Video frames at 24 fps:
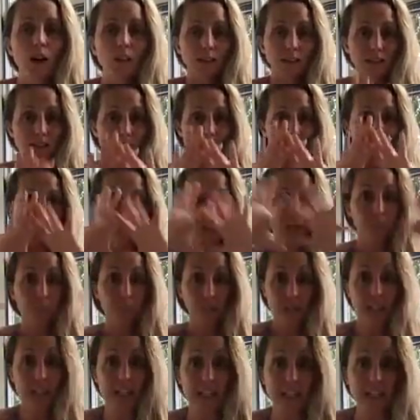that thinks
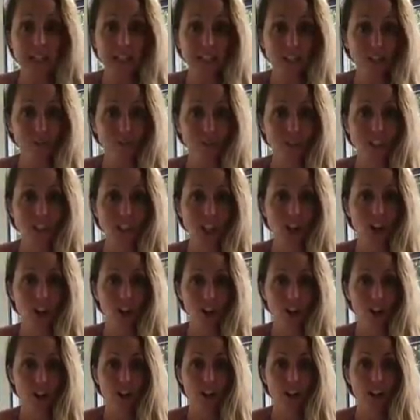completely different to
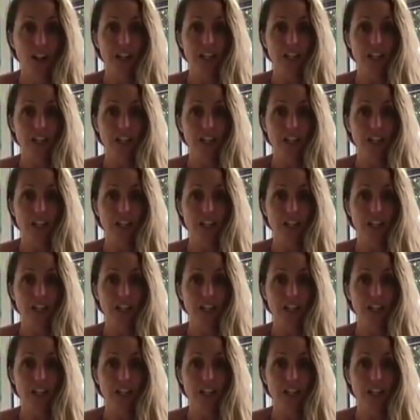her?